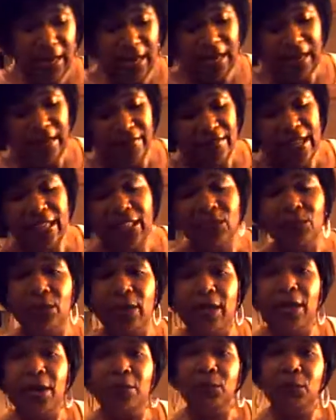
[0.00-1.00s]
Okay, and that's
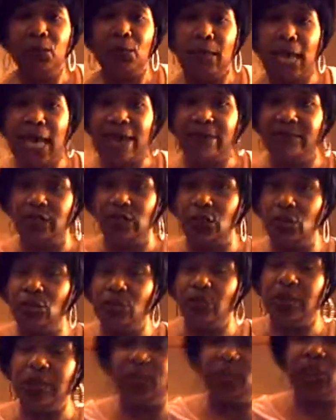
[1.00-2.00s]
what helps with having the
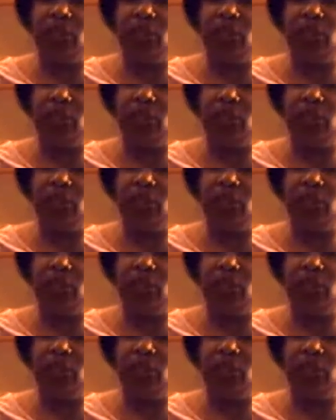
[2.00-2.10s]
cream